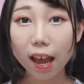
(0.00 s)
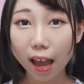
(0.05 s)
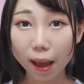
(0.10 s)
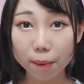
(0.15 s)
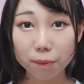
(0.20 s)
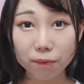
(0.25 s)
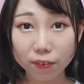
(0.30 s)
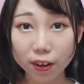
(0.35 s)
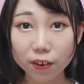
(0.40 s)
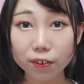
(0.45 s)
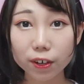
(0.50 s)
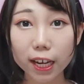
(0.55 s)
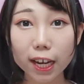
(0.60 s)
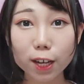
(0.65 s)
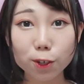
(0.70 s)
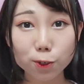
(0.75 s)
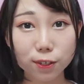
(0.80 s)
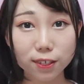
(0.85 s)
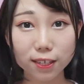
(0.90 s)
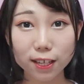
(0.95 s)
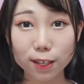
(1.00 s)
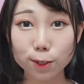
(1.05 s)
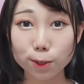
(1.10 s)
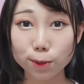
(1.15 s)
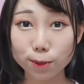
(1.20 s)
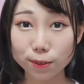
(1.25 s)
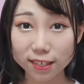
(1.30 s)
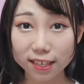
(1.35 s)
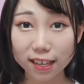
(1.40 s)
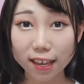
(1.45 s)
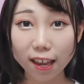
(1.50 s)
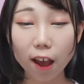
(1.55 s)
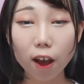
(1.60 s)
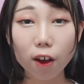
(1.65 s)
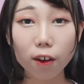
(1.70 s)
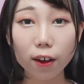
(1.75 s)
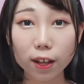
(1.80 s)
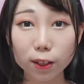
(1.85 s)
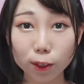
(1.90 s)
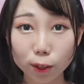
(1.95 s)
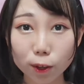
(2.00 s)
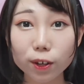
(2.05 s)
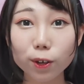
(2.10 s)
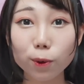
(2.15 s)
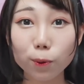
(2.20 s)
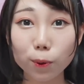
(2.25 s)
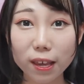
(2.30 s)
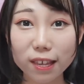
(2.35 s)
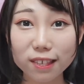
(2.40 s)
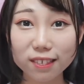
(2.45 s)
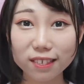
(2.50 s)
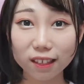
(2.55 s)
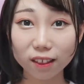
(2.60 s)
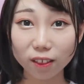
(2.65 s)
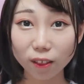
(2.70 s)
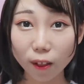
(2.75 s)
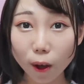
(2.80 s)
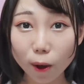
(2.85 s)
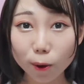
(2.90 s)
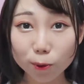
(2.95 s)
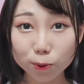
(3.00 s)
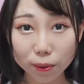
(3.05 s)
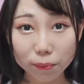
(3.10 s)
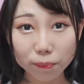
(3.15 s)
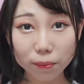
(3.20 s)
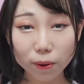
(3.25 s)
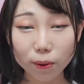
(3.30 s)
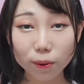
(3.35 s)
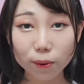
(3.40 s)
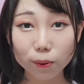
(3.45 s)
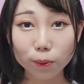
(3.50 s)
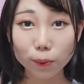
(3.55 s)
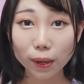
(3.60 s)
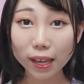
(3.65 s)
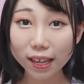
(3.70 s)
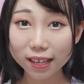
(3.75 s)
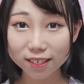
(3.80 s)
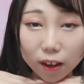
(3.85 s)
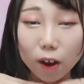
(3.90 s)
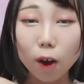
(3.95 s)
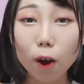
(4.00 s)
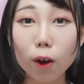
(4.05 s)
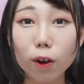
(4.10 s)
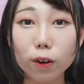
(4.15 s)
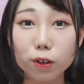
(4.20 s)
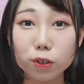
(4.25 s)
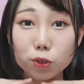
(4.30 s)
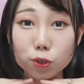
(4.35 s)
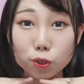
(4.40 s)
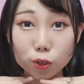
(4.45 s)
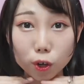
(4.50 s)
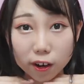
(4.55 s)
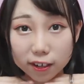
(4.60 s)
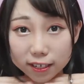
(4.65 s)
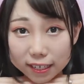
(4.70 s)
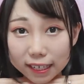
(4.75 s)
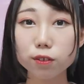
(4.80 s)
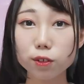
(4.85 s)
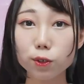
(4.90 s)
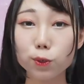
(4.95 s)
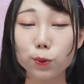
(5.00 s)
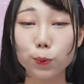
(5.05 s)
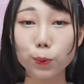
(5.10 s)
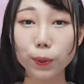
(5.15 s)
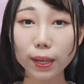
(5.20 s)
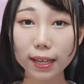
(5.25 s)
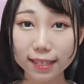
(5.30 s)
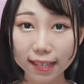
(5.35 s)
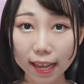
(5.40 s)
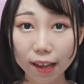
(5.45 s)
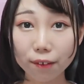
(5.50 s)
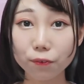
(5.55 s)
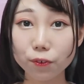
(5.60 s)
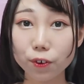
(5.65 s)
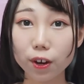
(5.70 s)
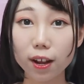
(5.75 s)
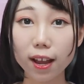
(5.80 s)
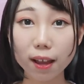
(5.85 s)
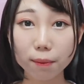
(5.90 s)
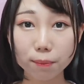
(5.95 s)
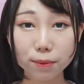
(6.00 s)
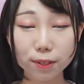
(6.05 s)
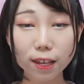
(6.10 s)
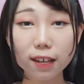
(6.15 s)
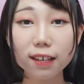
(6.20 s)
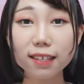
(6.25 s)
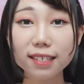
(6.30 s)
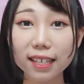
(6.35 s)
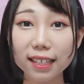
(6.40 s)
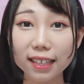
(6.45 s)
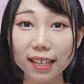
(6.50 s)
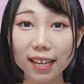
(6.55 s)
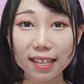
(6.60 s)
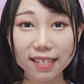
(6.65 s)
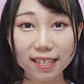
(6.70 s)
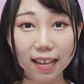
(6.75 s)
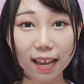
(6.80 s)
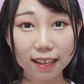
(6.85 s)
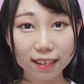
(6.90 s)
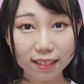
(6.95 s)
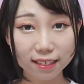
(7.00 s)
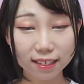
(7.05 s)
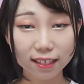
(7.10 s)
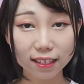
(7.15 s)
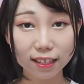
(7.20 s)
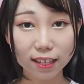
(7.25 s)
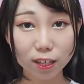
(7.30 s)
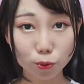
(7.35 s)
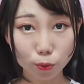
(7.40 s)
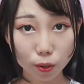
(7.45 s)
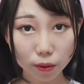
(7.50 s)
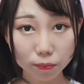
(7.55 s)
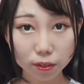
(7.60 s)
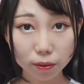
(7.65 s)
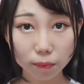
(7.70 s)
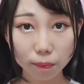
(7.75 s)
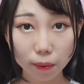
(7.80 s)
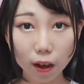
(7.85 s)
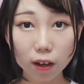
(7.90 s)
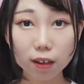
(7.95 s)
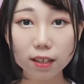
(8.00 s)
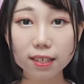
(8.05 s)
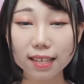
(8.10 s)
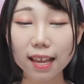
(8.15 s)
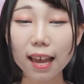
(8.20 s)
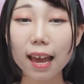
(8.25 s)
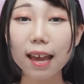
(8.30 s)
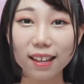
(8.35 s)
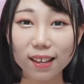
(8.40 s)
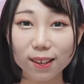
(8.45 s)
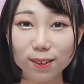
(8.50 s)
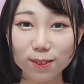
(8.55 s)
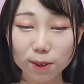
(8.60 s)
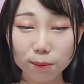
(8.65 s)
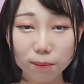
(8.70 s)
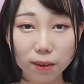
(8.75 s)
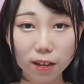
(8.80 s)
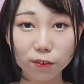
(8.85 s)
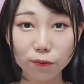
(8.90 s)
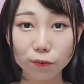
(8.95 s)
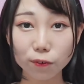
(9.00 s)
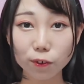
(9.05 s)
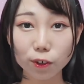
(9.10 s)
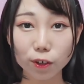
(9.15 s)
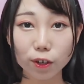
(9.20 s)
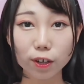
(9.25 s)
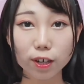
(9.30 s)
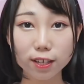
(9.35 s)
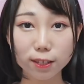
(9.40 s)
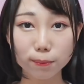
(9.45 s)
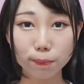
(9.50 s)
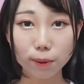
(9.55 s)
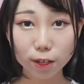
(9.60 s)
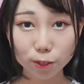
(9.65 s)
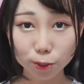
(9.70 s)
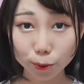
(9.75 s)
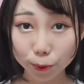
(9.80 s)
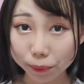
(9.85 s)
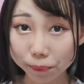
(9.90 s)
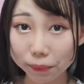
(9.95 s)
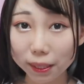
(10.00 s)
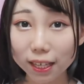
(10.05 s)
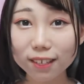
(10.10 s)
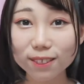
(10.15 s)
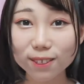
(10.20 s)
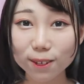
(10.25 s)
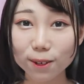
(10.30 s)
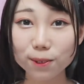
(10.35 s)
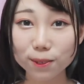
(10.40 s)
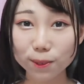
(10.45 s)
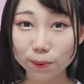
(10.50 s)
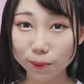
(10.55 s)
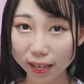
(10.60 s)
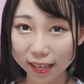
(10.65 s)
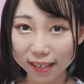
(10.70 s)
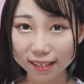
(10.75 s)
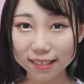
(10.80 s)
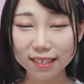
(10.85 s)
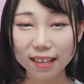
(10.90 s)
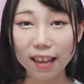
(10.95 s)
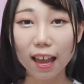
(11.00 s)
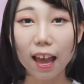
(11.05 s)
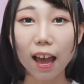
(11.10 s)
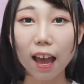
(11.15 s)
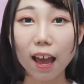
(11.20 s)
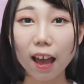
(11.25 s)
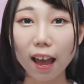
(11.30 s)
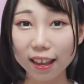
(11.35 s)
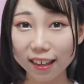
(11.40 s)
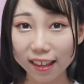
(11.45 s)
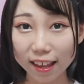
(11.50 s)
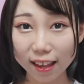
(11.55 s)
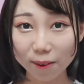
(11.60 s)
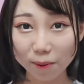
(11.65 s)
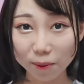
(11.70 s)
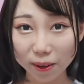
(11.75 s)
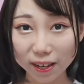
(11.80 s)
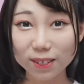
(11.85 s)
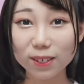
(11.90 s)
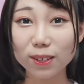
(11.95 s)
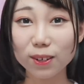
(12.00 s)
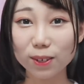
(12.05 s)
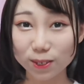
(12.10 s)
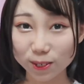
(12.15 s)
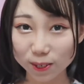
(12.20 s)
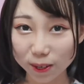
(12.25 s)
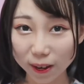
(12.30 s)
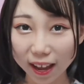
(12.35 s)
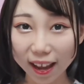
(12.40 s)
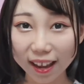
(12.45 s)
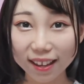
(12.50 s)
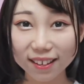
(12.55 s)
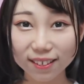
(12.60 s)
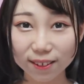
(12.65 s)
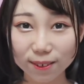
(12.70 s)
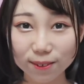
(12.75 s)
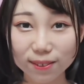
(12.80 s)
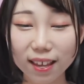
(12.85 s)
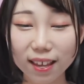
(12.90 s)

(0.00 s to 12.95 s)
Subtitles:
I'm very interested to see how I look with the long rainbow wigs or short. Those wigs are from Amazon. The links are in the description box. Thank you so much for sponsoring me those wigs. I can't wait to try those